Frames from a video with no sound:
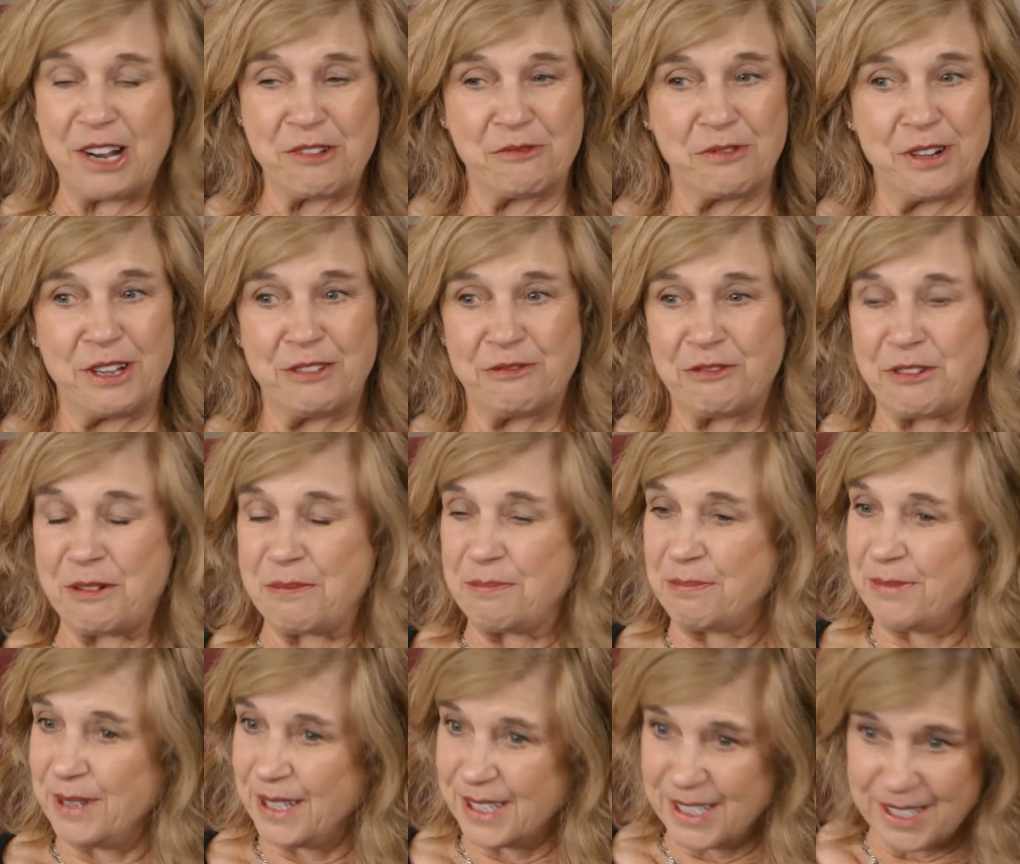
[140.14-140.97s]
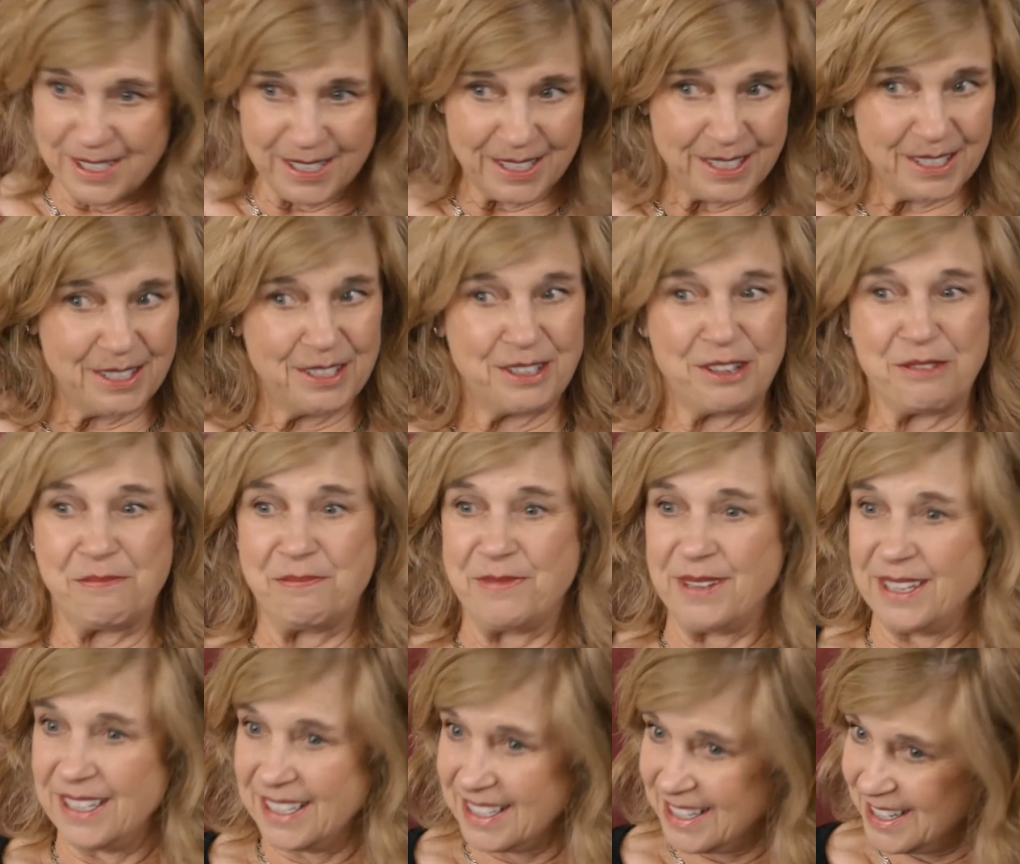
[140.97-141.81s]
I went from business to
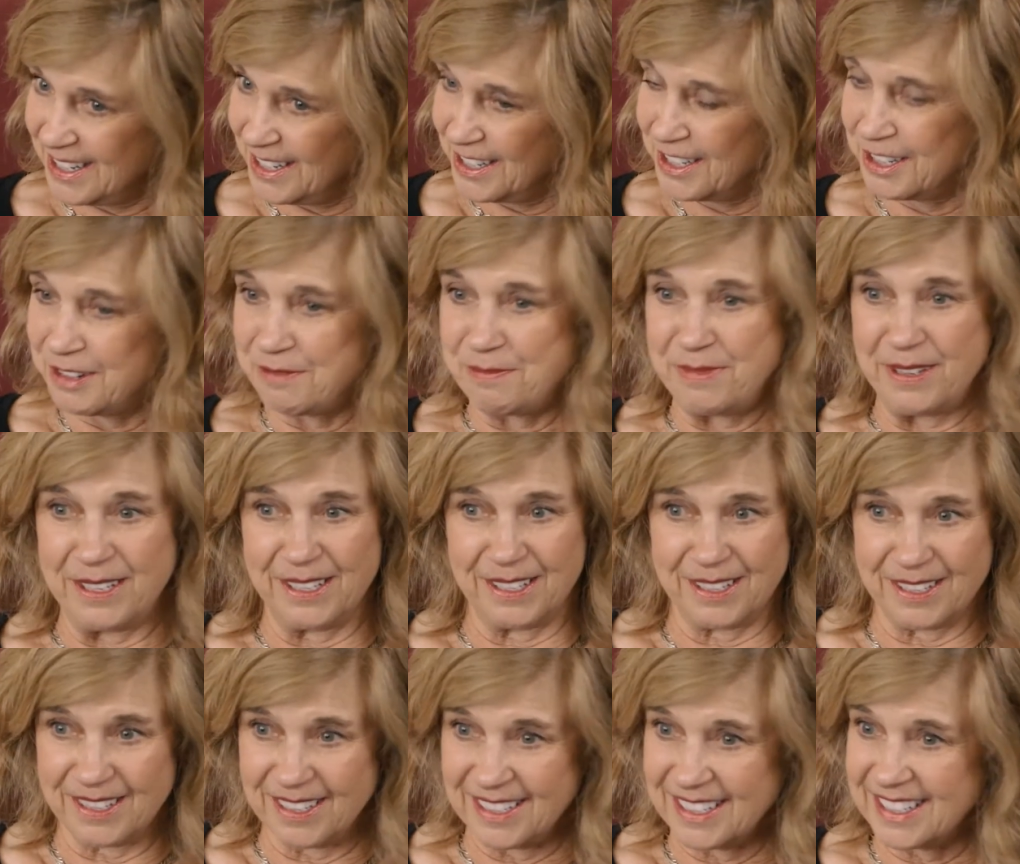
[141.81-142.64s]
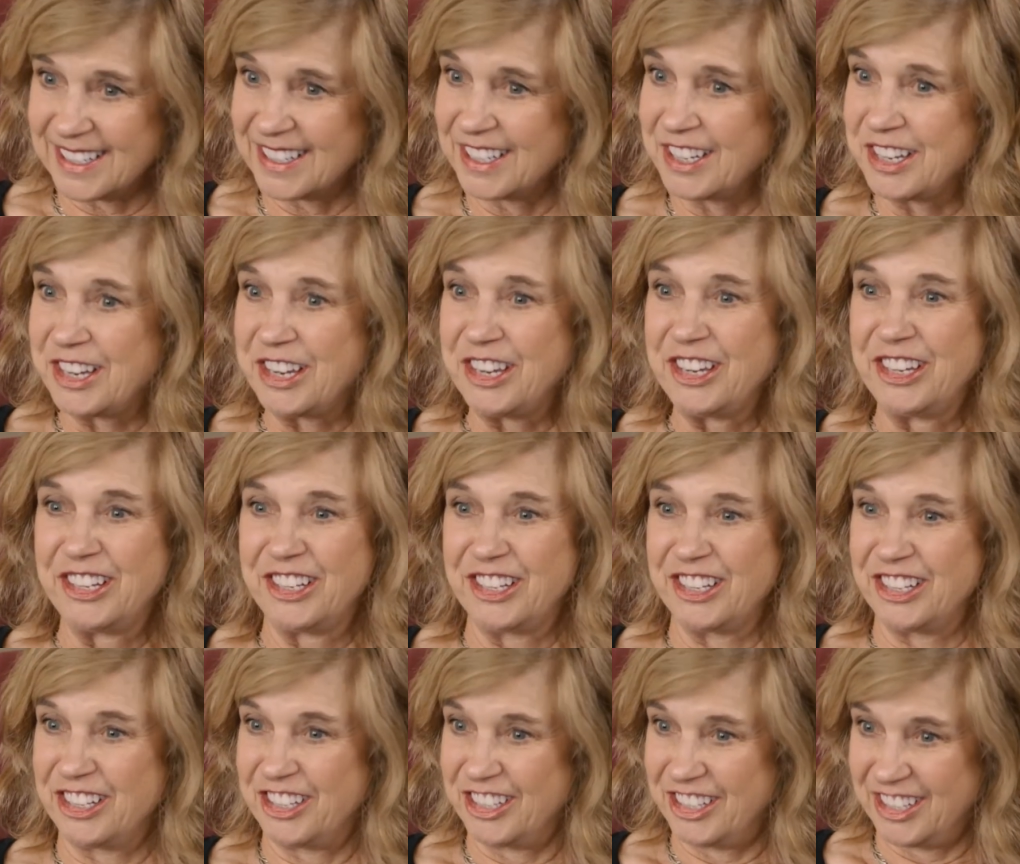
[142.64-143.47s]
business to business
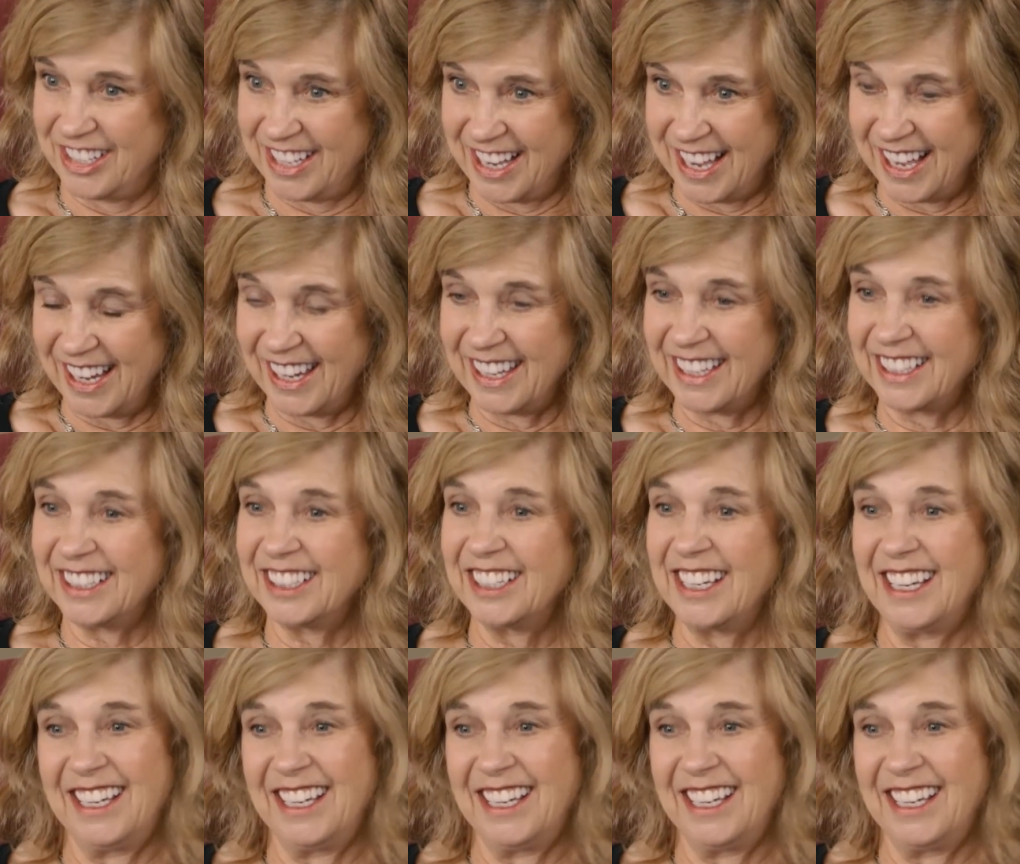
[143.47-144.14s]
selling